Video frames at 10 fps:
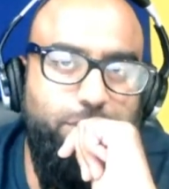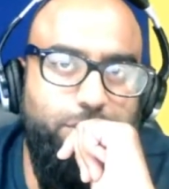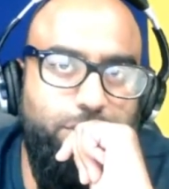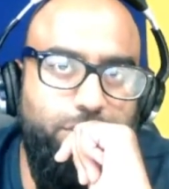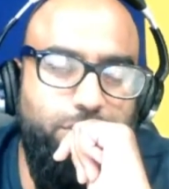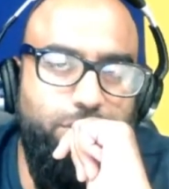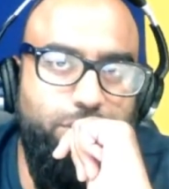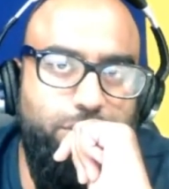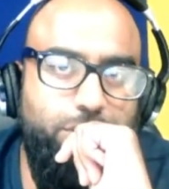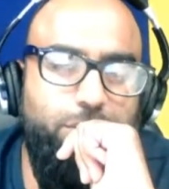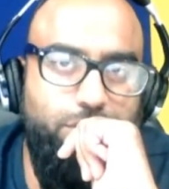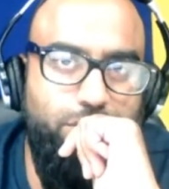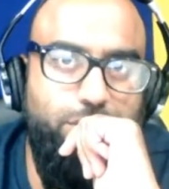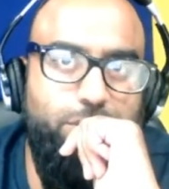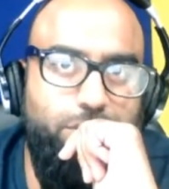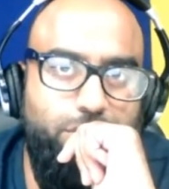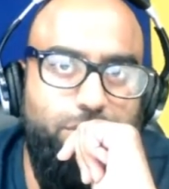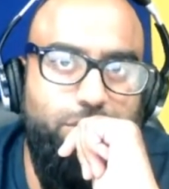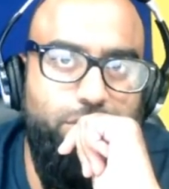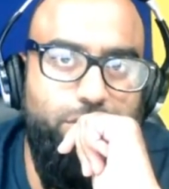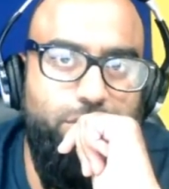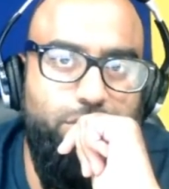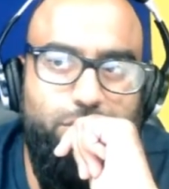No words are spoken by the person on screen.